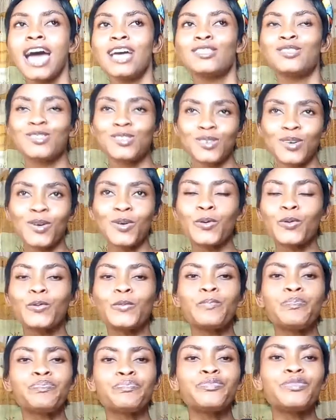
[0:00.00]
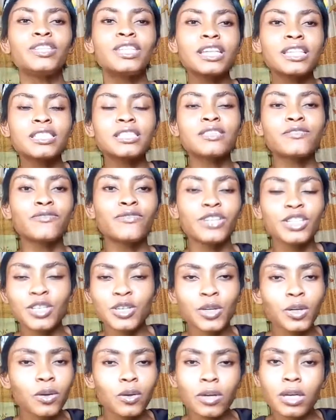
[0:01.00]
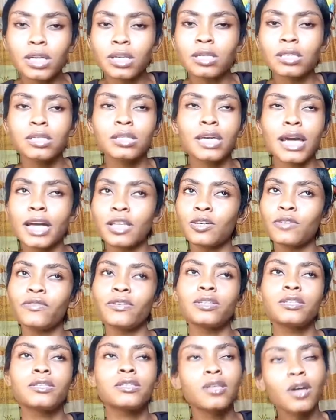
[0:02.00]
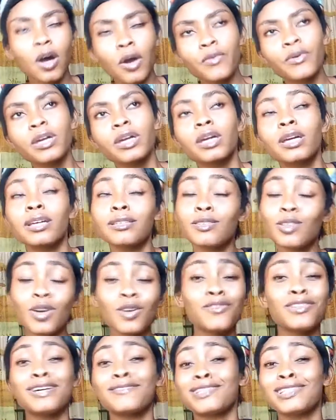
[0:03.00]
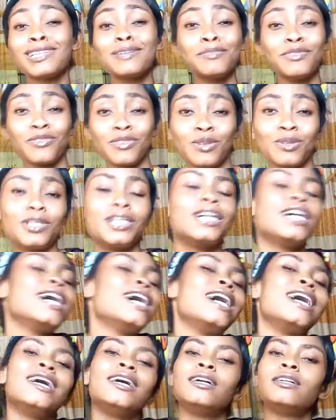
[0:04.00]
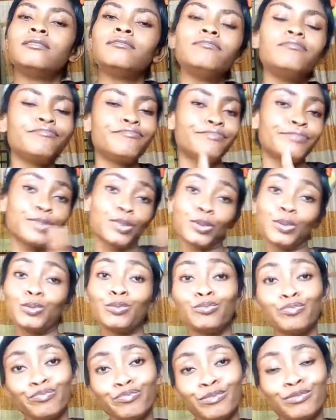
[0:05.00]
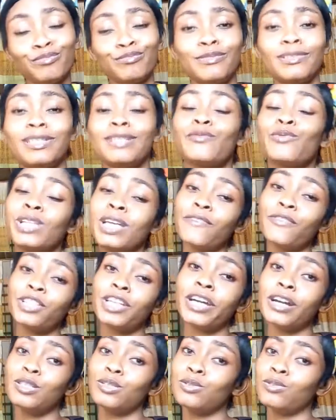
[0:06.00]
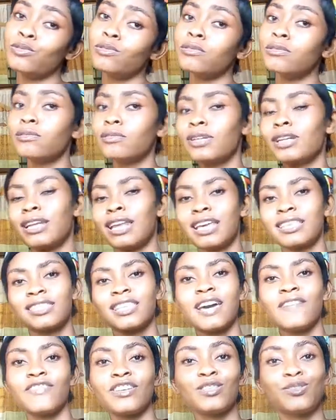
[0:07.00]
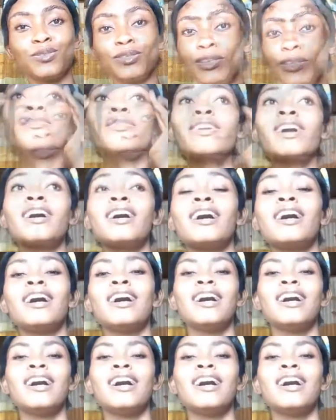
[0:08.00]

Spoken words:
So this video is kind of a story. I've said that before. So without further ado, let's dive into this story.